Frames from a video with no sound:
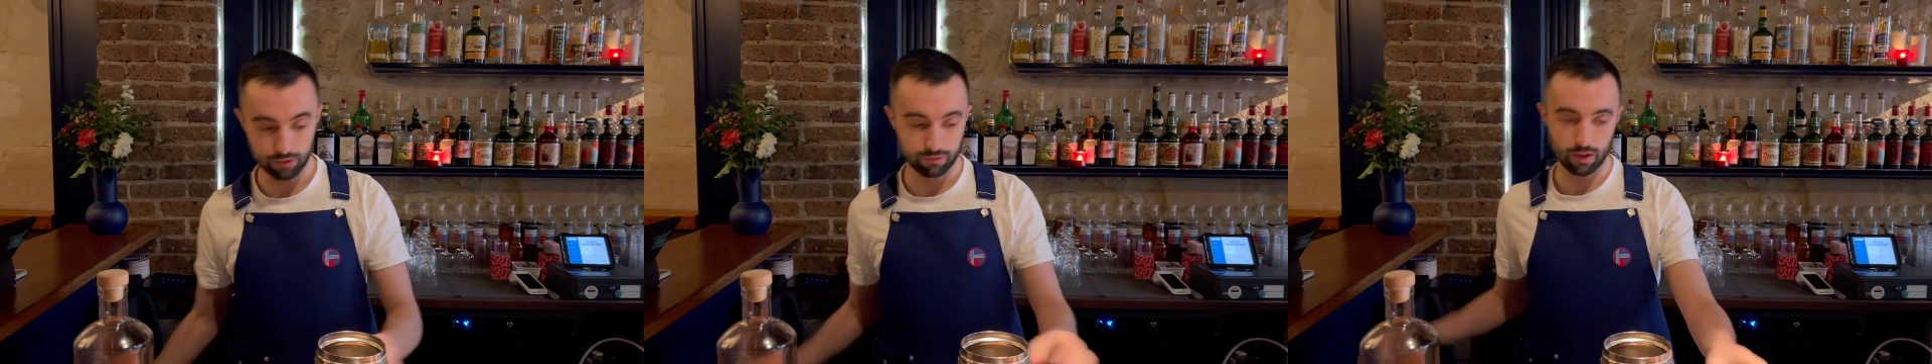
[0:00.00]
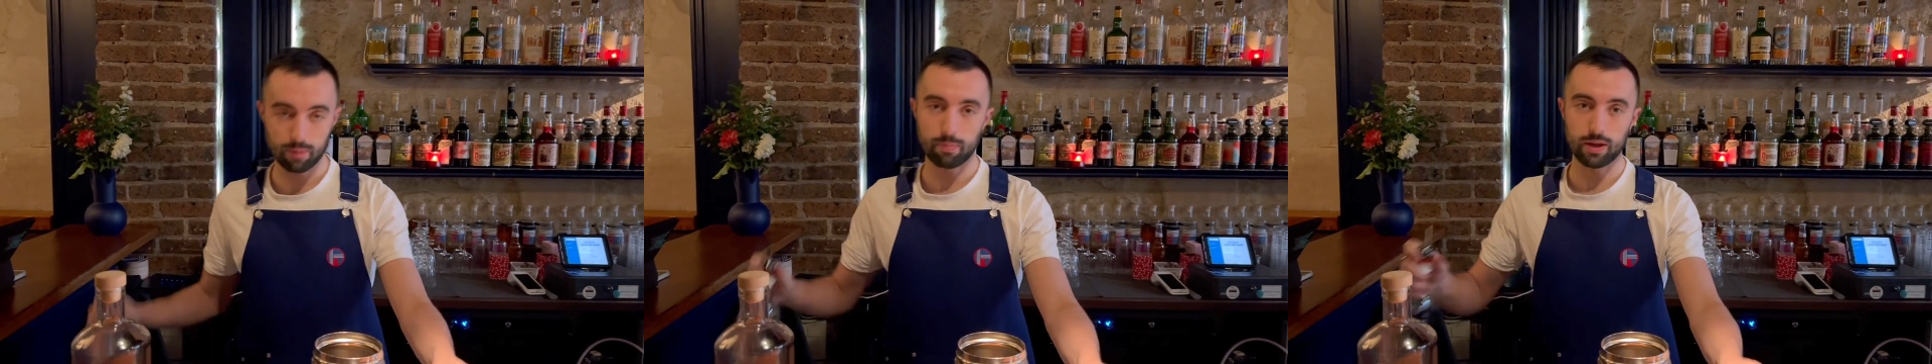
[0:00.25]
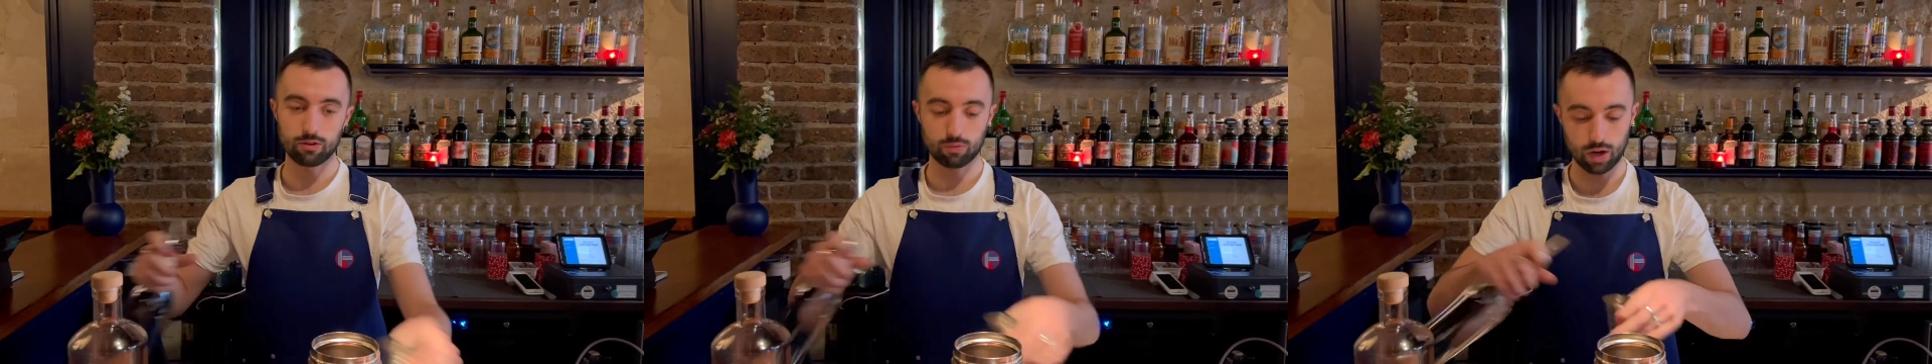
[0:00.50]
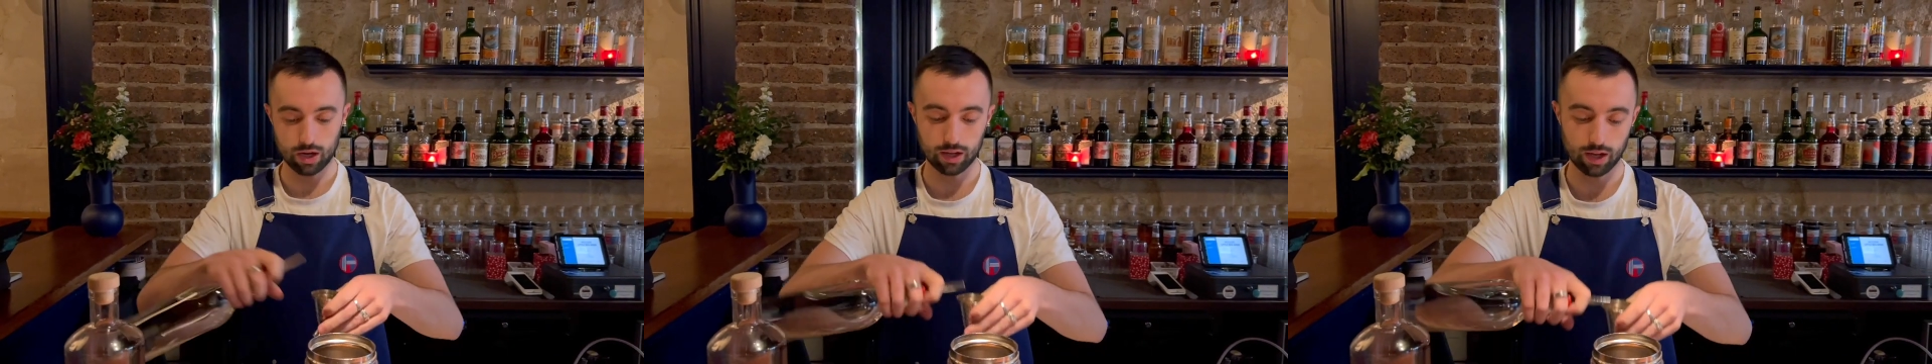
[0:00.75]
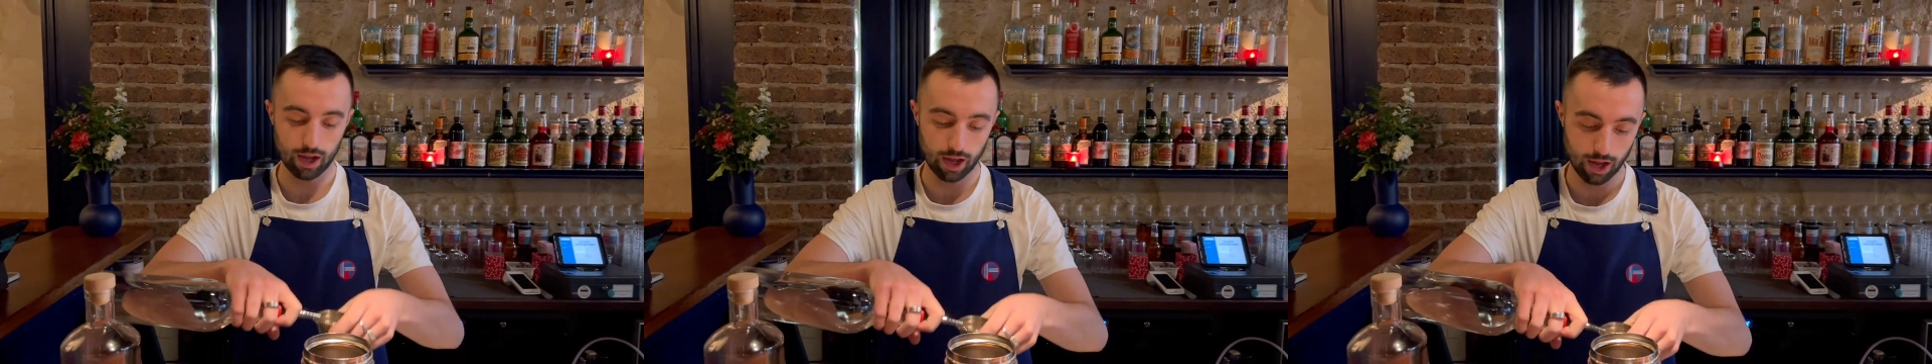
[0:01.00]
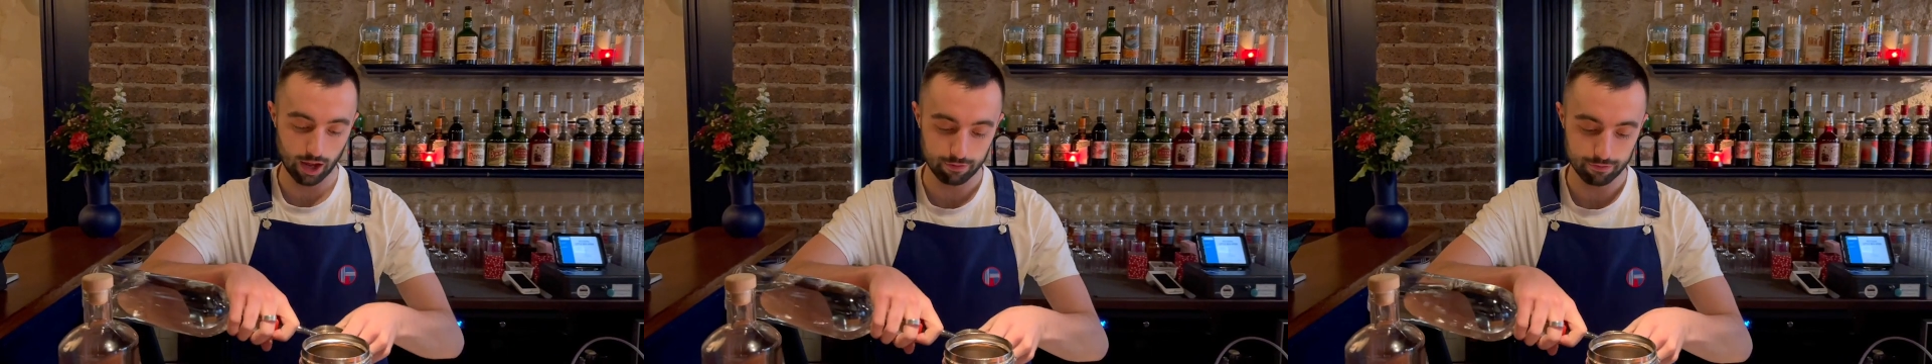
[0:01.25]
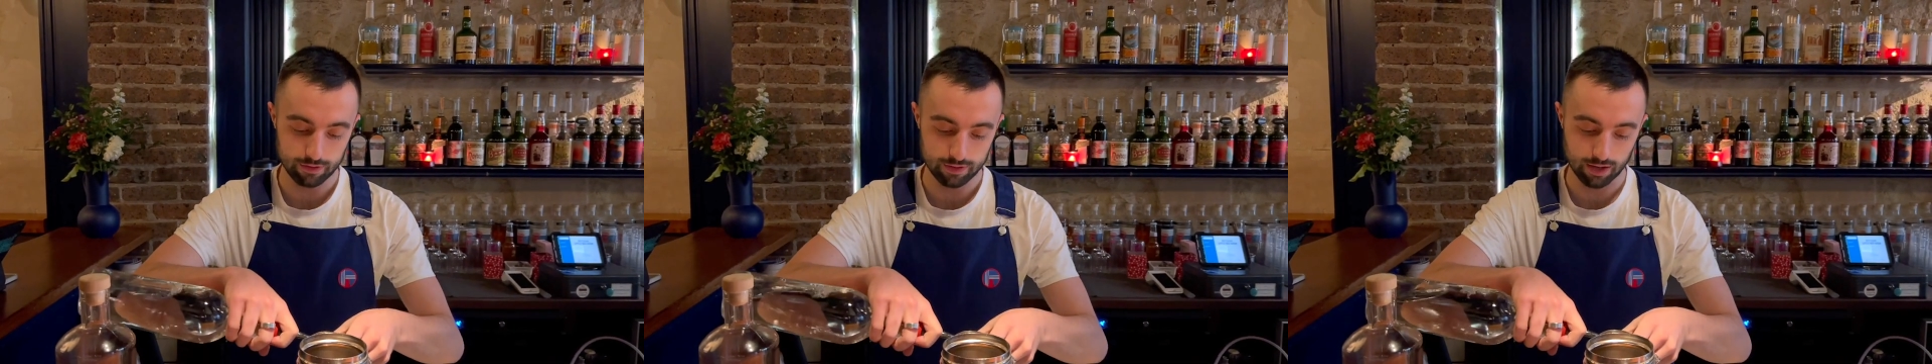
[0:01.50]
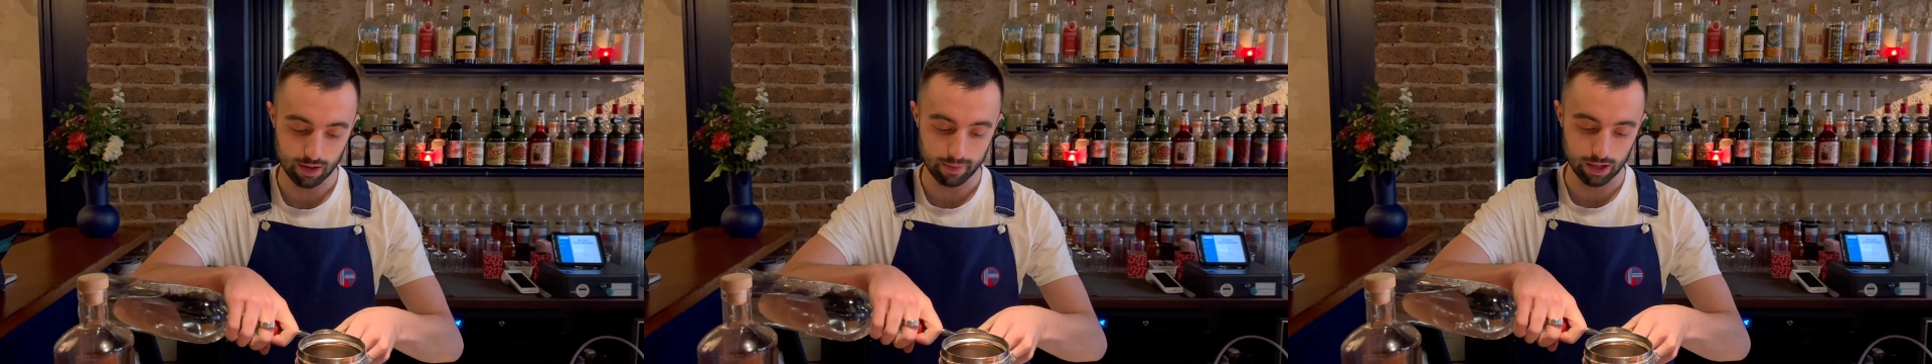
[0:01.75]
for that base, we're adding
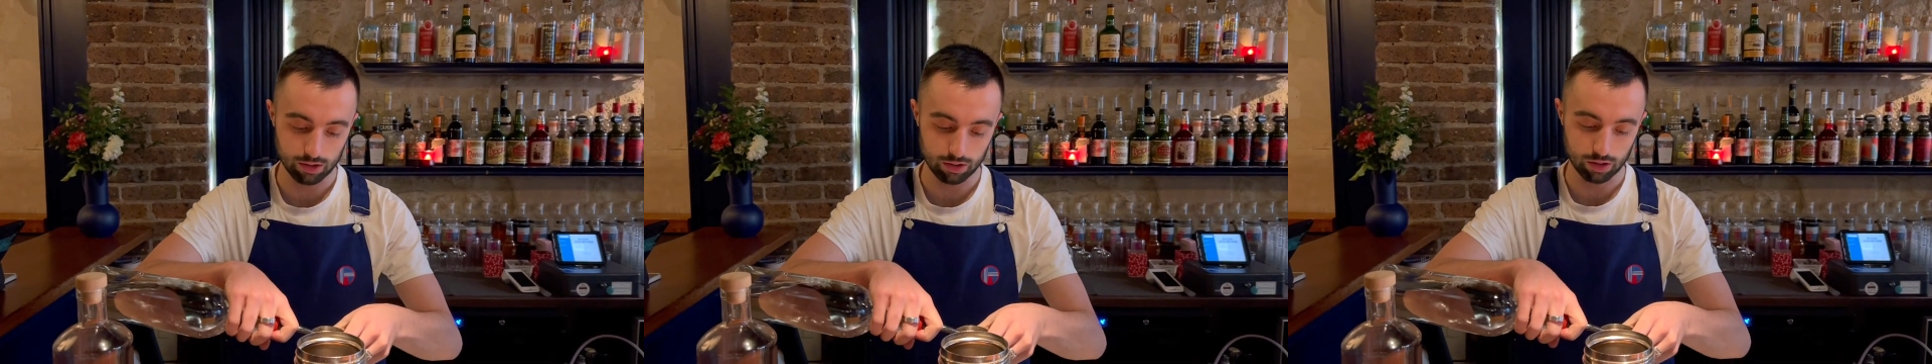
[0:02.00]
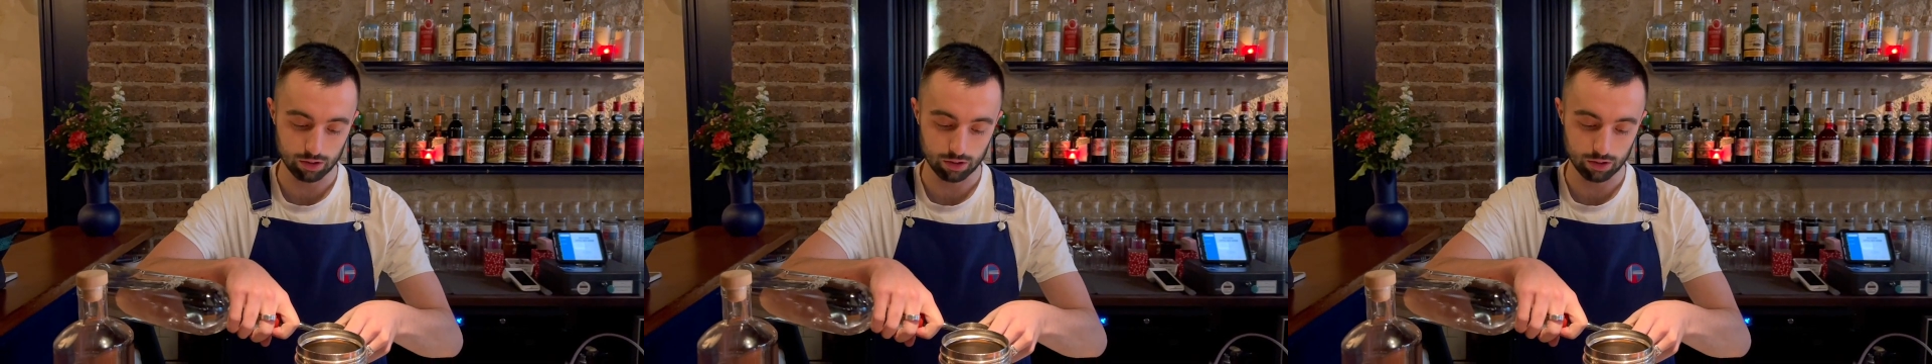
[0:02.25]
15 ml